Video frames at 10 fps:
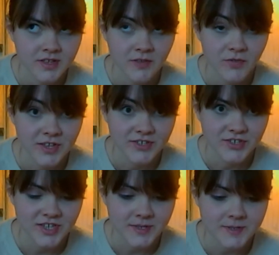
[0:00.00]
vegan
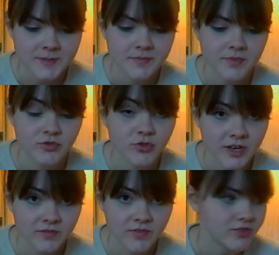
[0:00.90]
cheese,
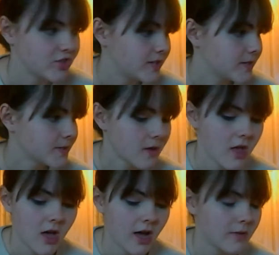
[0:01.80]
shredded vegan cheese.
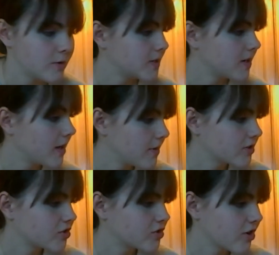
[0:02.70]
I'm using a
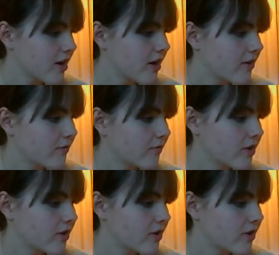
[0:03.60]
mixture of